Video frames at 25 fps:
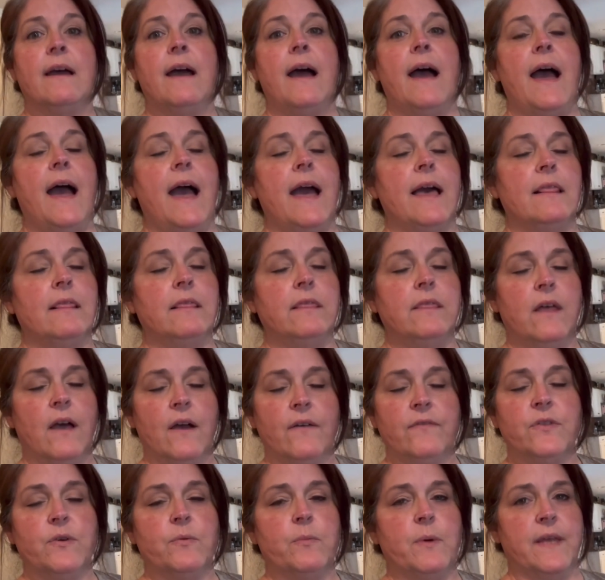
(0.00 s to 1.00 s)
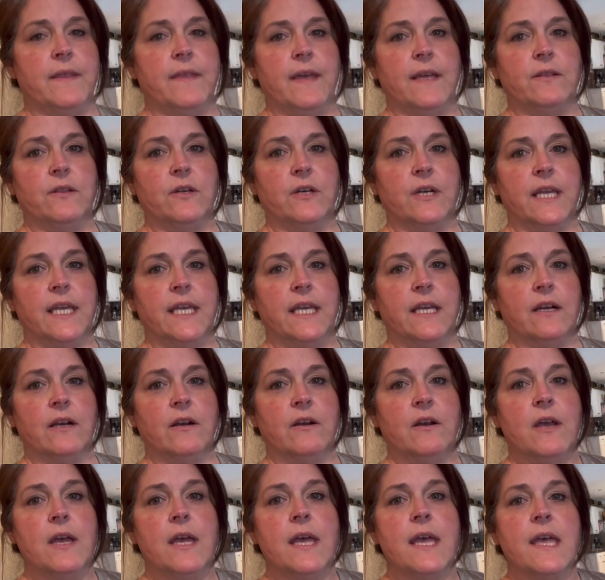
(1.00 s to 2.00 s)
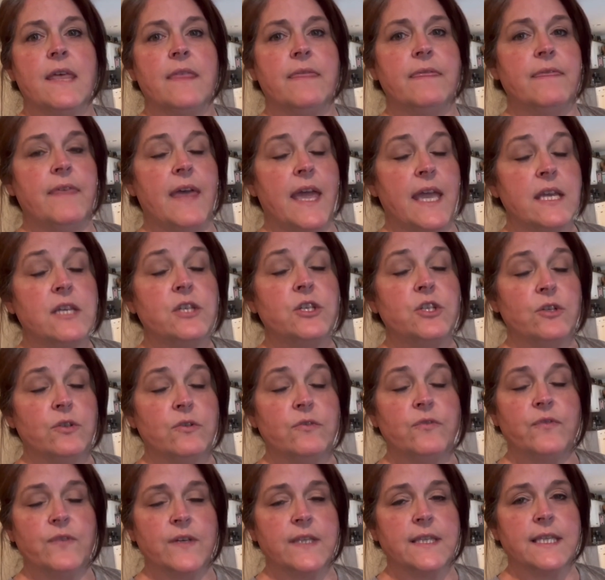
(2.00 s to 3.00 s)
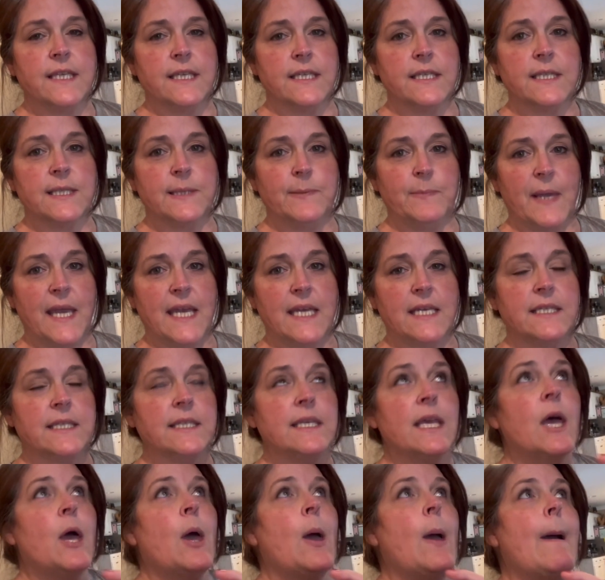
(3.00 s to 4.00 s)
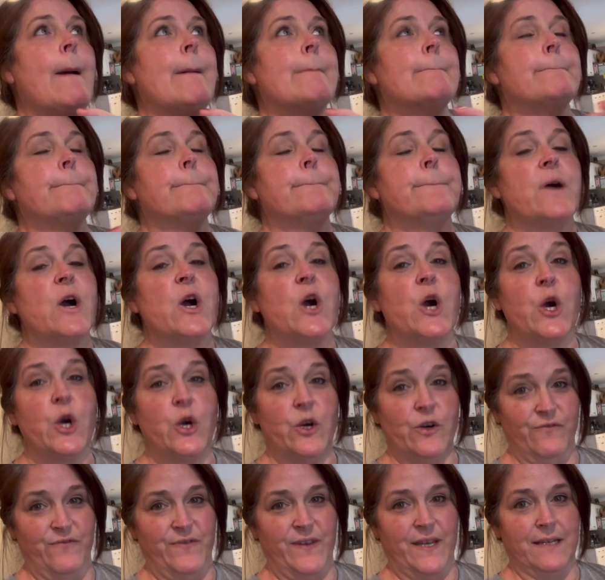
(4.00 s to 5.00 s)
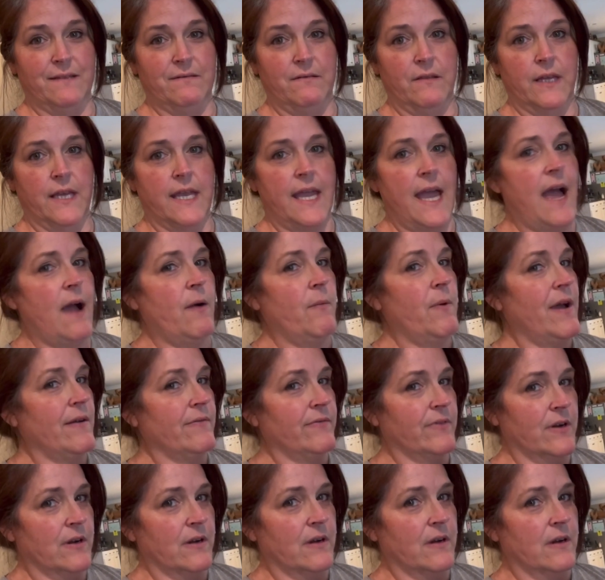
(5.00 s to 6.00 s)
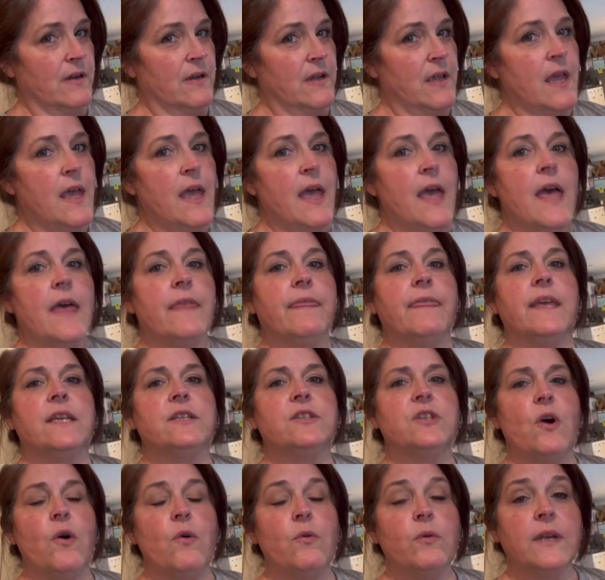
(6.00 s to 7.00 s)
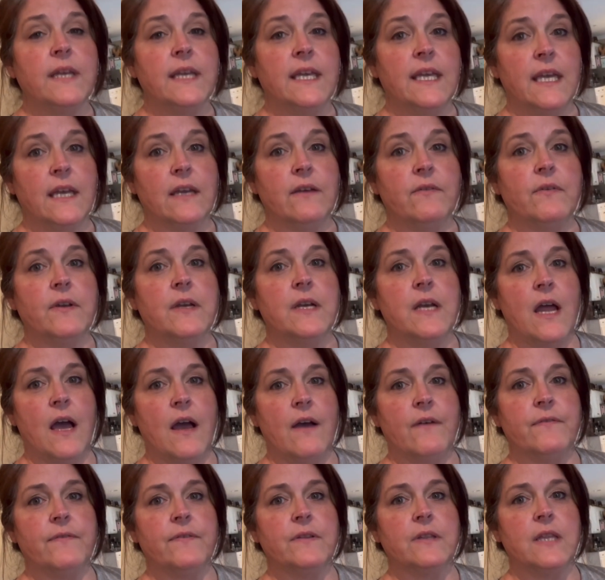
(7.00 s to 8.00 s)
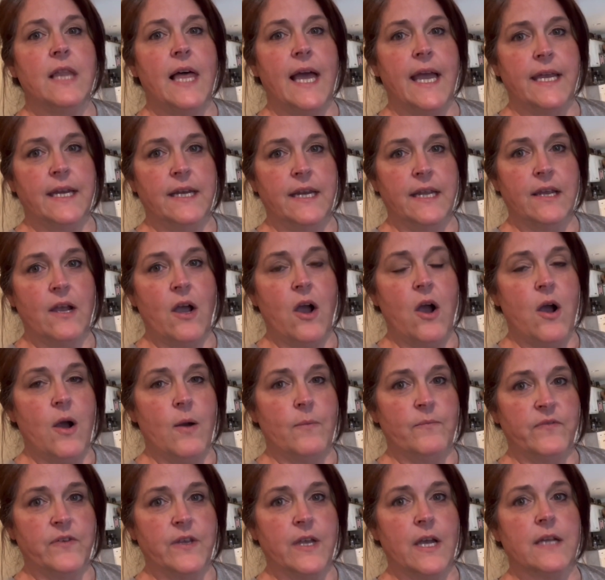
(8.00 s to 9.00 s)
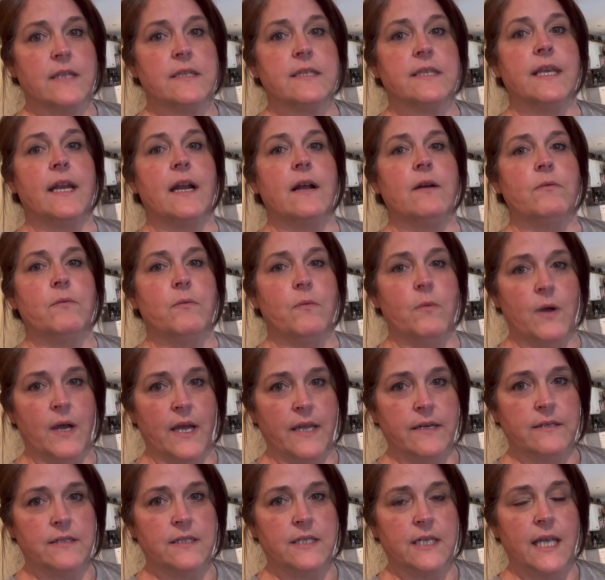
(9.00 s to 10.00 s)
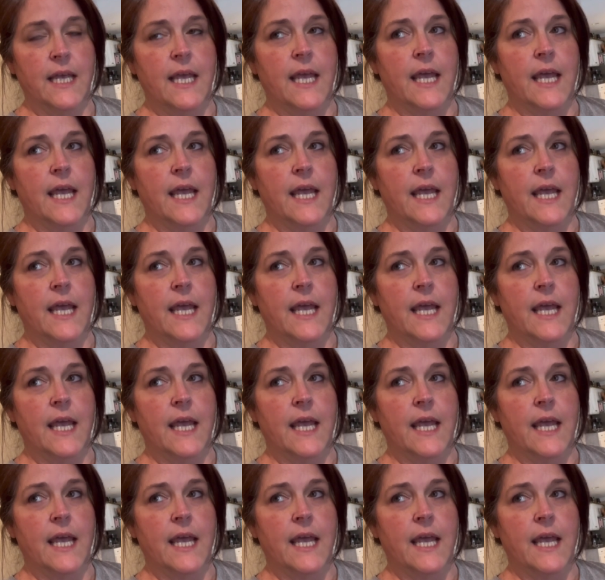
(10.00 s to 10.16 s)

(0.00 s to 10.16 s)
I love the way they look here. They do fit this space perfectly. However, they don't give enough lighting ambiance that I want.